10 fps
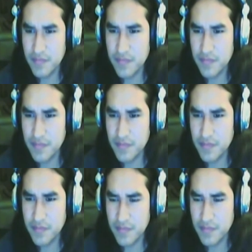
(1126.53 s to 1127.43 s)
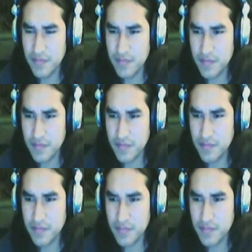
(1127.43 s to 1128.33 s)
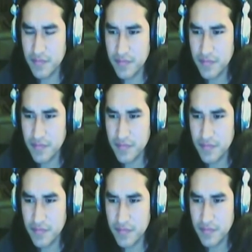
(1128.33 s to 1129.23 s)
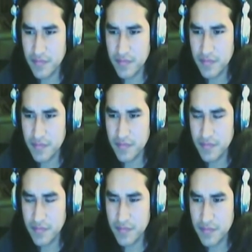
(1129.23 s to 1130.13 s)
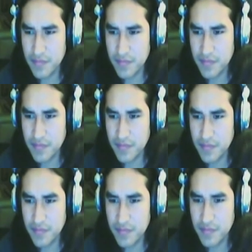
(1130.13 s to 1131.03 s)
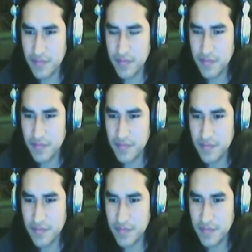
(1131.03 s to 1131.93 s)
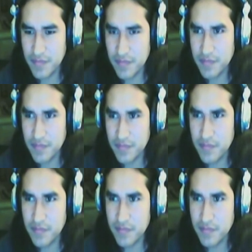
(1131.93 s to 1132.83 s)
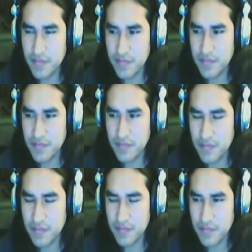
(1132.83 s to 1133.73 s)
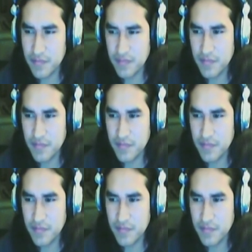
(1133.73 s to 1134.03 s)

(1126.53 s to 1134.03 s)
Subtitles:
The person shown says nothing.